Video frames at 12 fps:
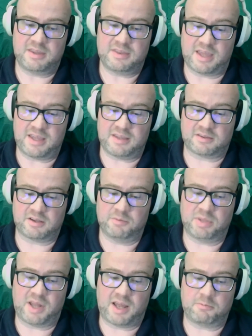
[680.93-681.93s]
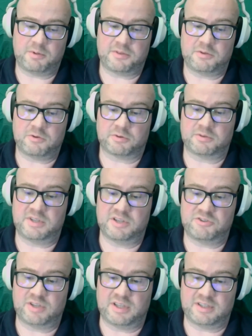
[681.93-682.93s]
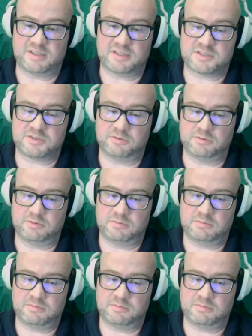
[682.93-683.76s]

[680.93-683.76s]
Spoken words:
that is compliant with your digital analytics tool.